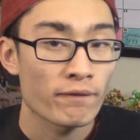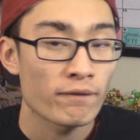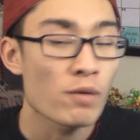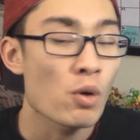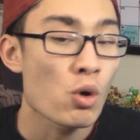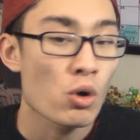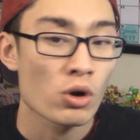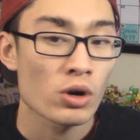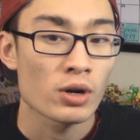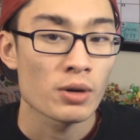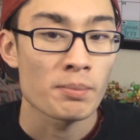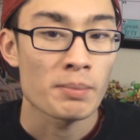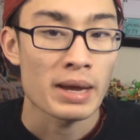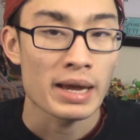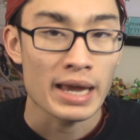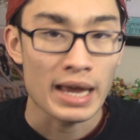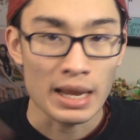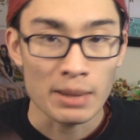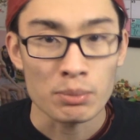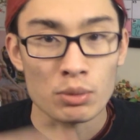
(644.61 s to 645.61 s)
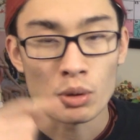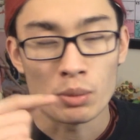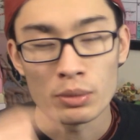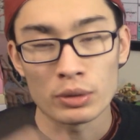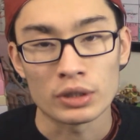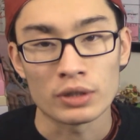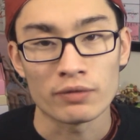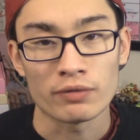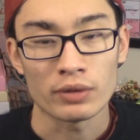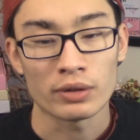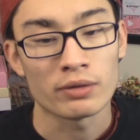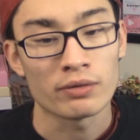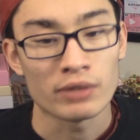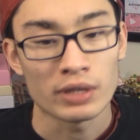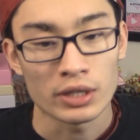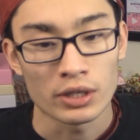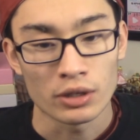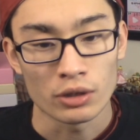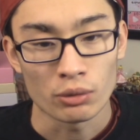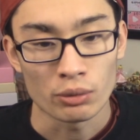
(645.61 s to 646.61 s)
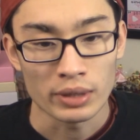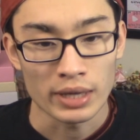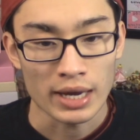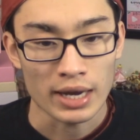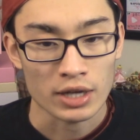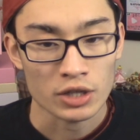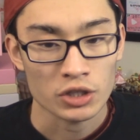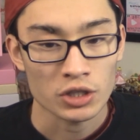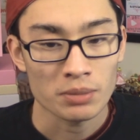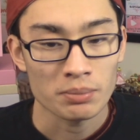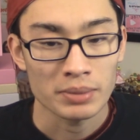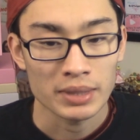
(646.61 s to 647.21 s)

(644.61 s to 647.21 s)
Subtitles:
for my April music video reaction.